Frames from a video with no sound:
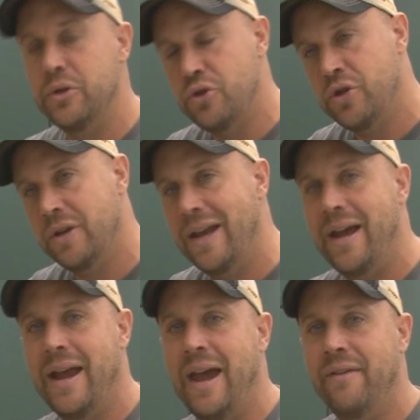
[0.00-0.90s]
you should
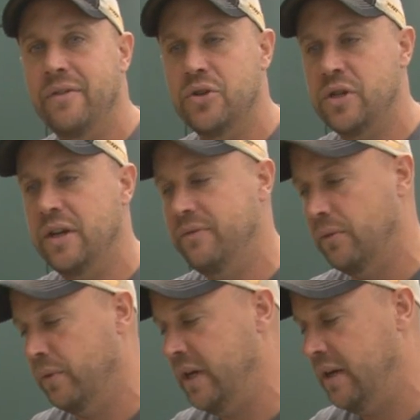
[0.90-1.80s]
not have to shave
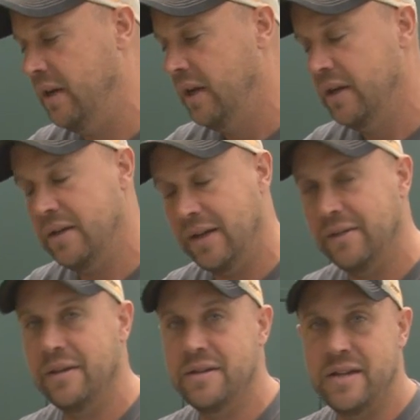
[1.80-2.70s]
the reed to
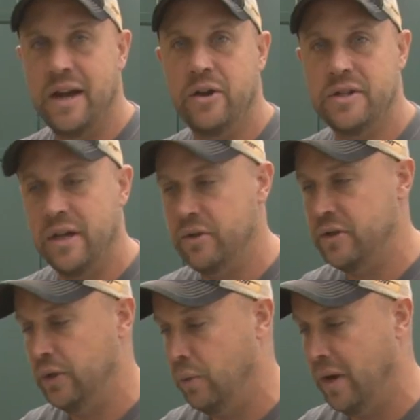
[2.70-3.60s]
get the desired sounds
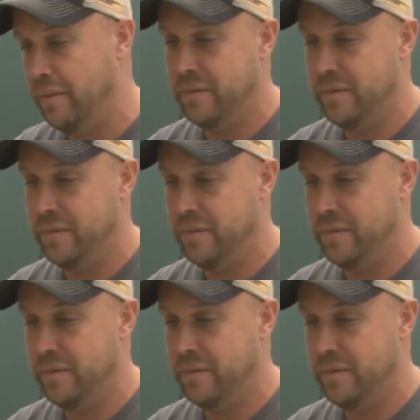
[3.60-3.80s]
that you want.